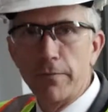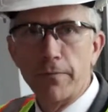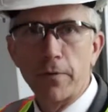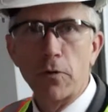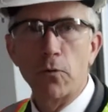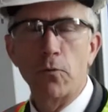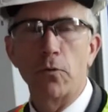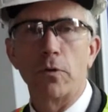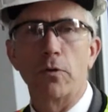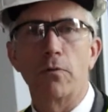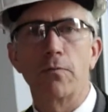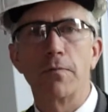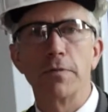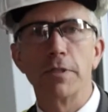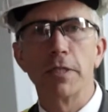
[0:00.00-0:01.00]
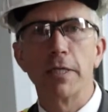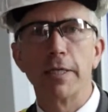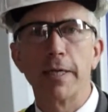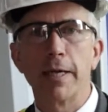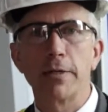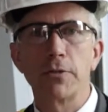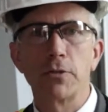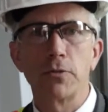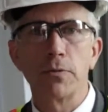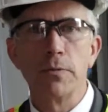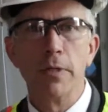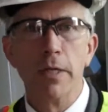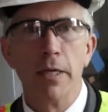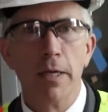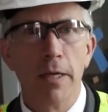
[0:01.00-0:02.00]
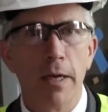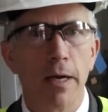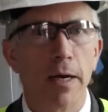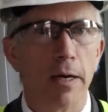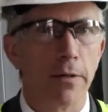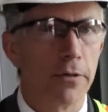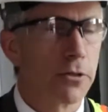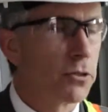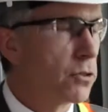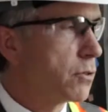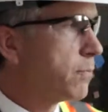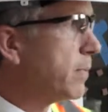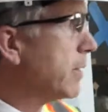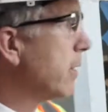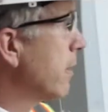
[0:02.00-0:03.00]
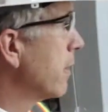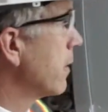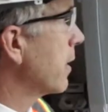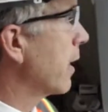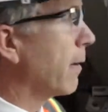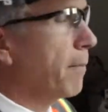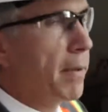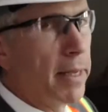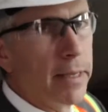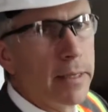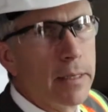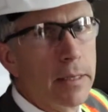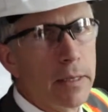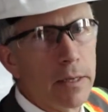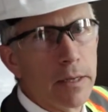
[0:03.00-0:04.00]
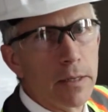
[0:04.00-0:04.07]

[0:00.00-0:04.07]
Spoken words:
for court or for City Council. This is our main